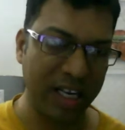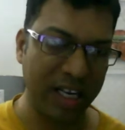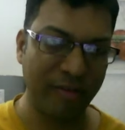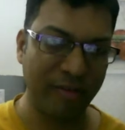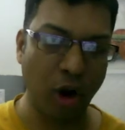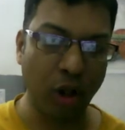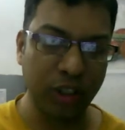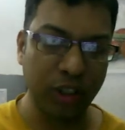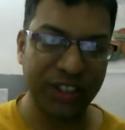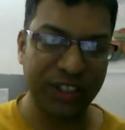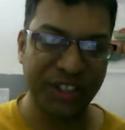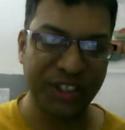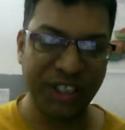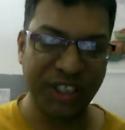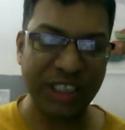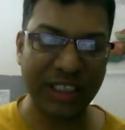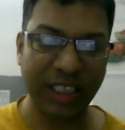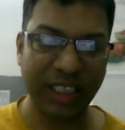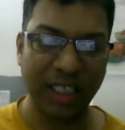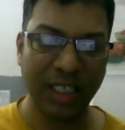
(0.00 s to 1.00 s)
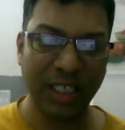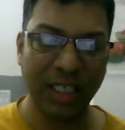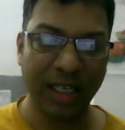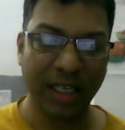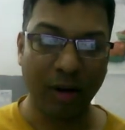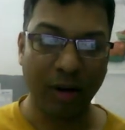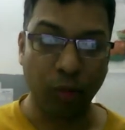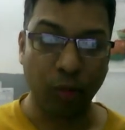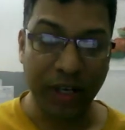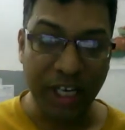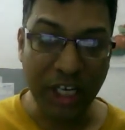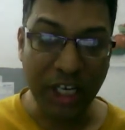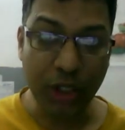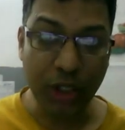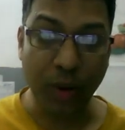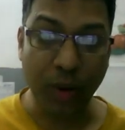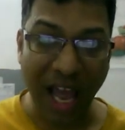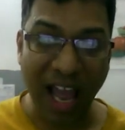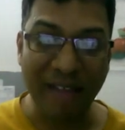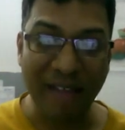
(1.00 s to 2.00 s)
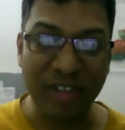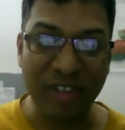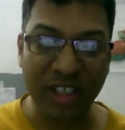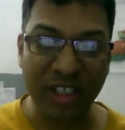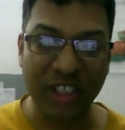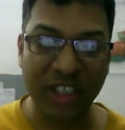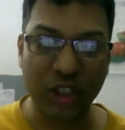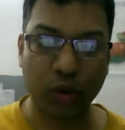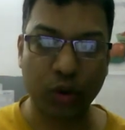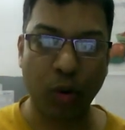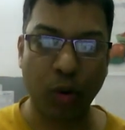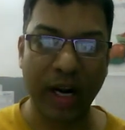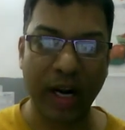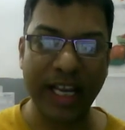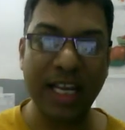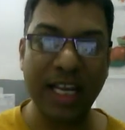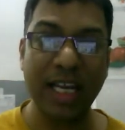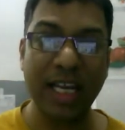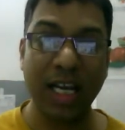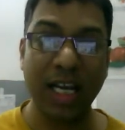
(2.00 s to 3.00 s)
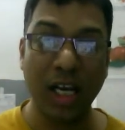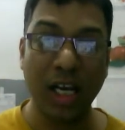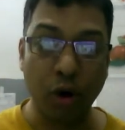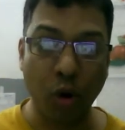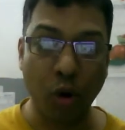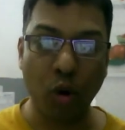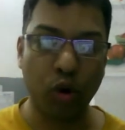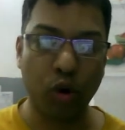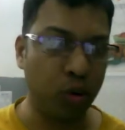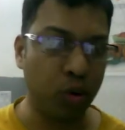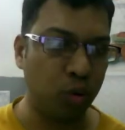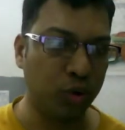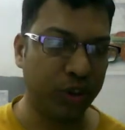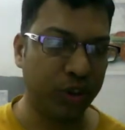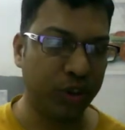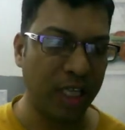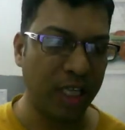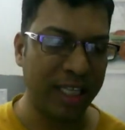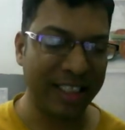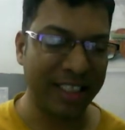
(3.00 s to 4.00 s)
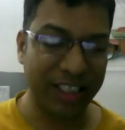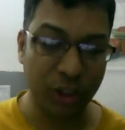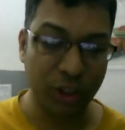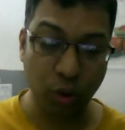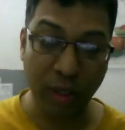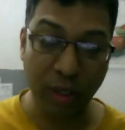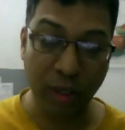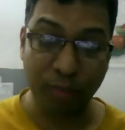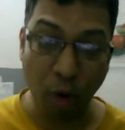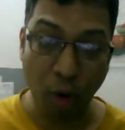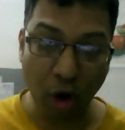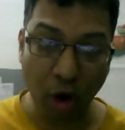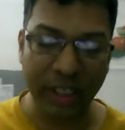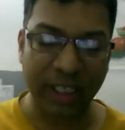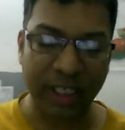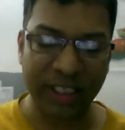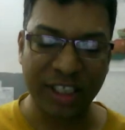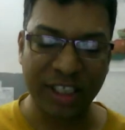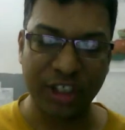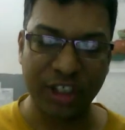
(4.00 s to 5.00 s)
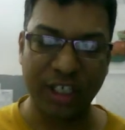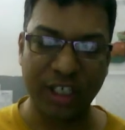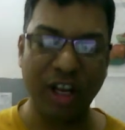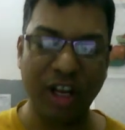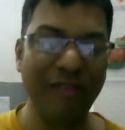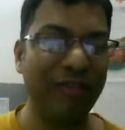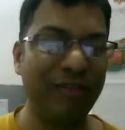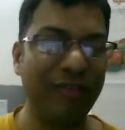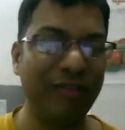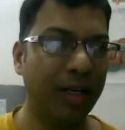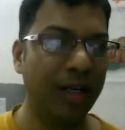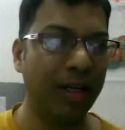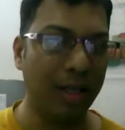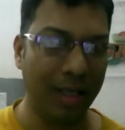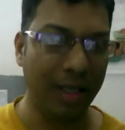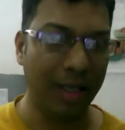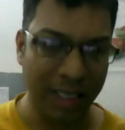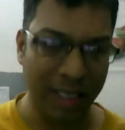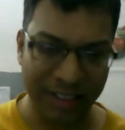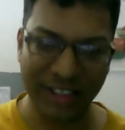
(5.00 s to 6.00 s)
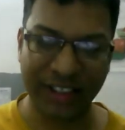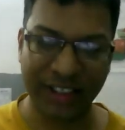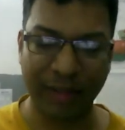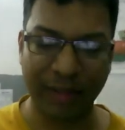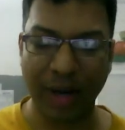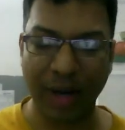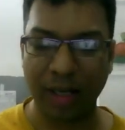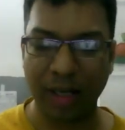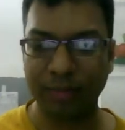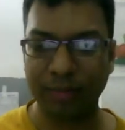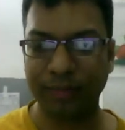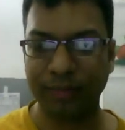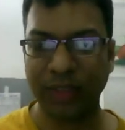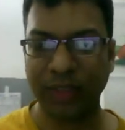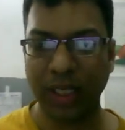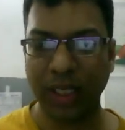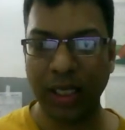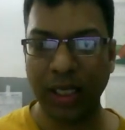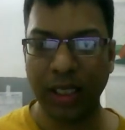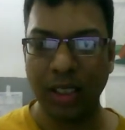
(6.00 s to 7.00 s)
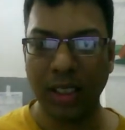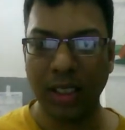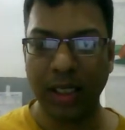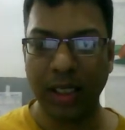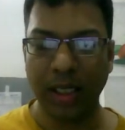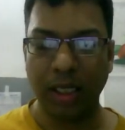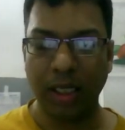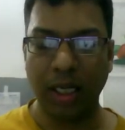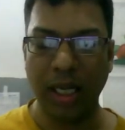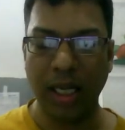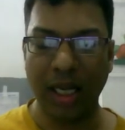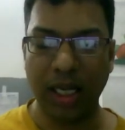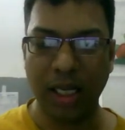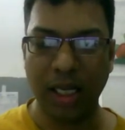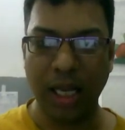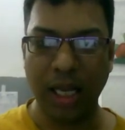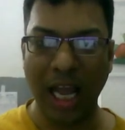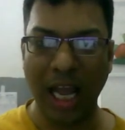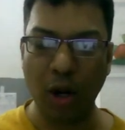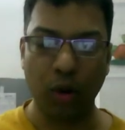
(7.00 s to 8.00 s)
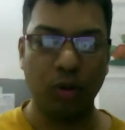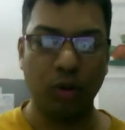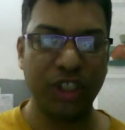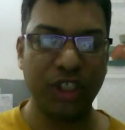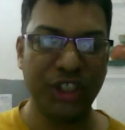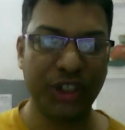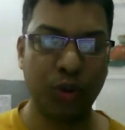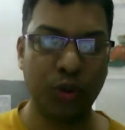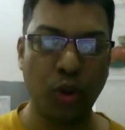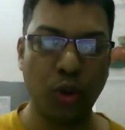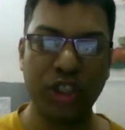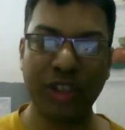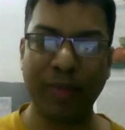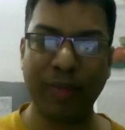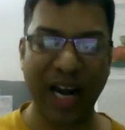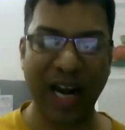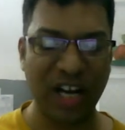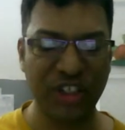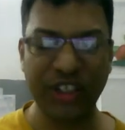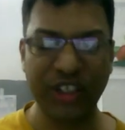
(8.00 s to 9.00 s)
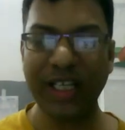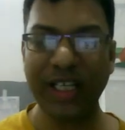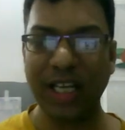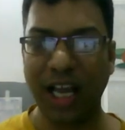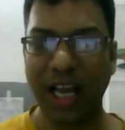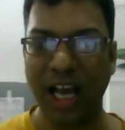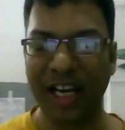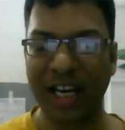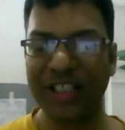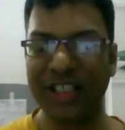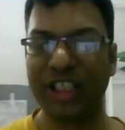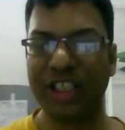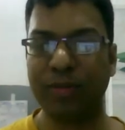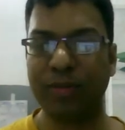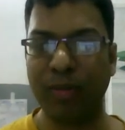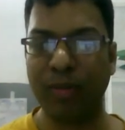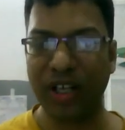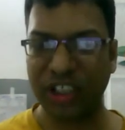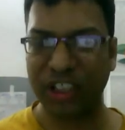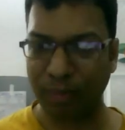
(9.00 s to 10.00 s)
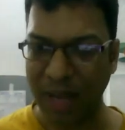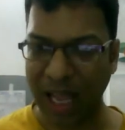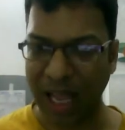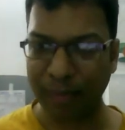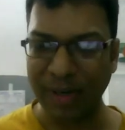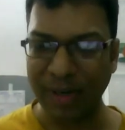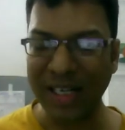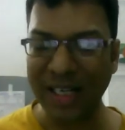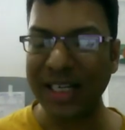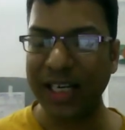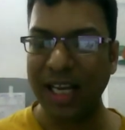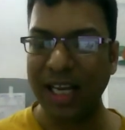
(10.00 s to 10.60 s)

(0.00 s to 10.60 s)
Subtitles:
For all these reasons, we need to have these six quality core tools, and these are so important in the journey of Lean Six Sigma. Hello, this is Surajit Banerjee, a Lean Six Sigma Master Black Belt.